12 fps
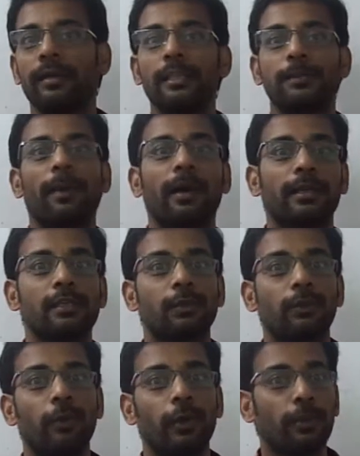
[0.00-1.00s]
This marker is
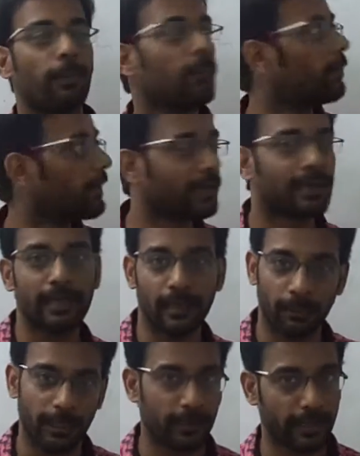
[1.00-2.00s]
going to be very
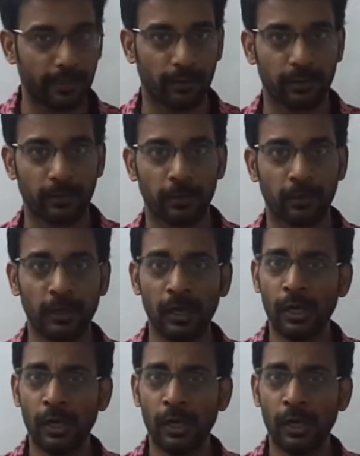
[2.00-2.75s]
clear when you write it on the board.